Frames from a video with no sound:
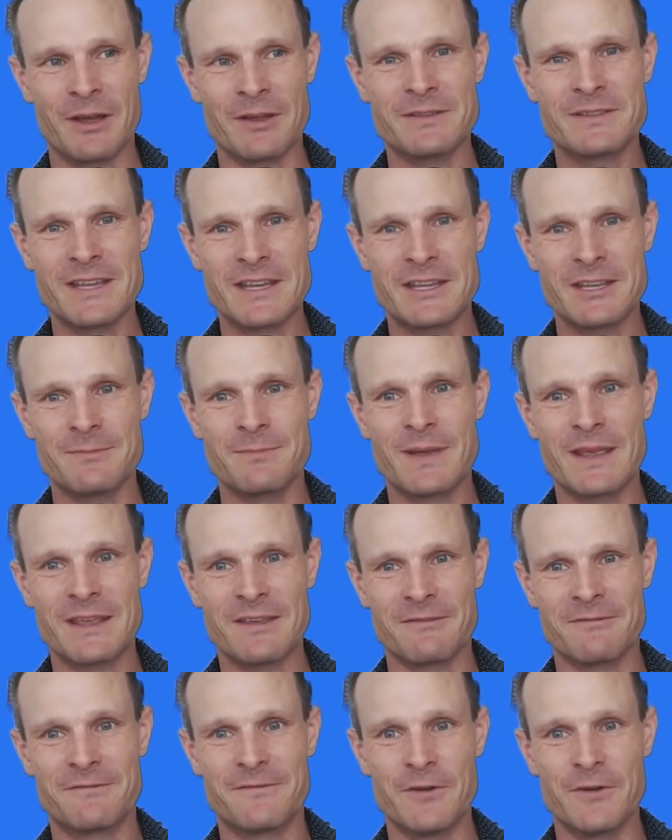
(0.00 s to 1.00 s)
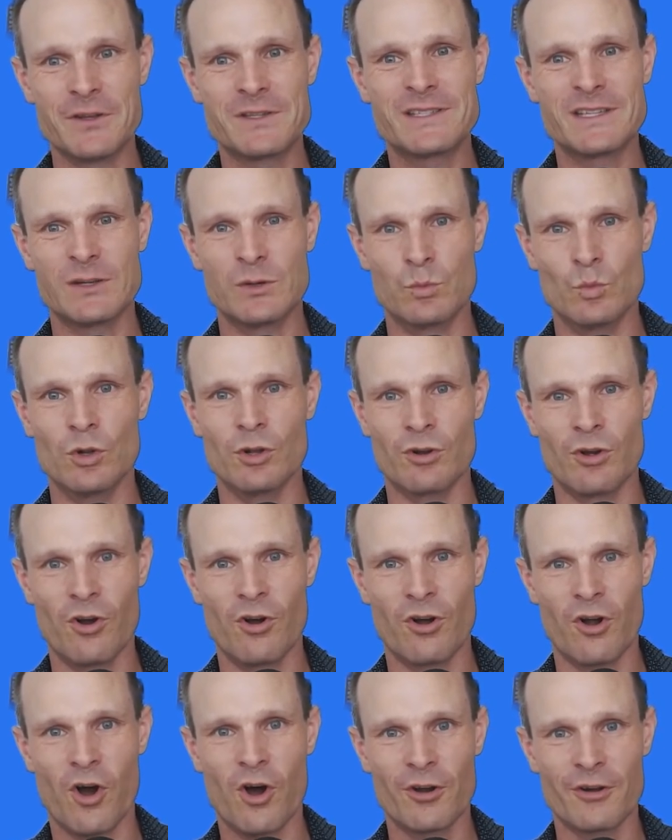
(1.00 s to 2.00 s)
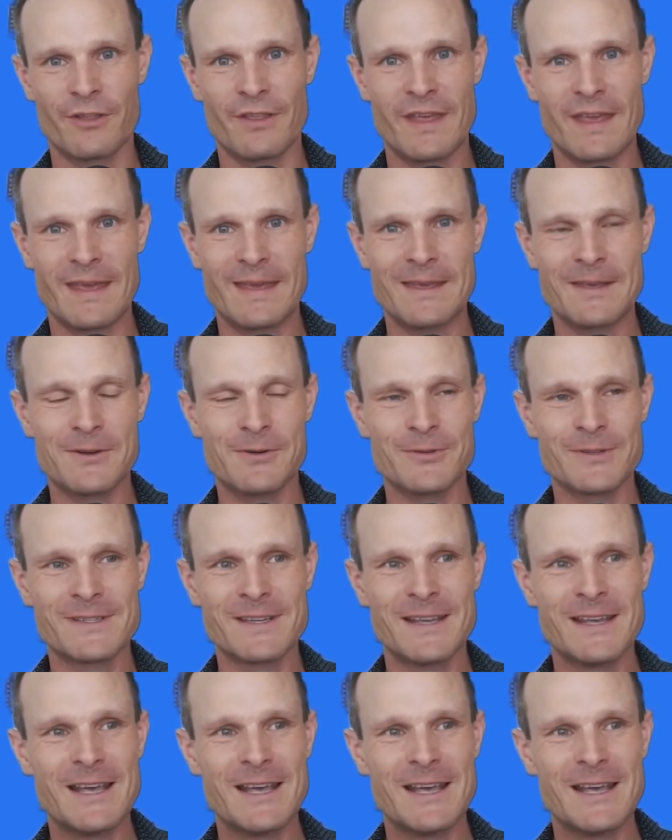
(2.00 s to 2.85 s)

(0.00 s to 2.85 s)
Deakin being first in and Wollongong hot on their heels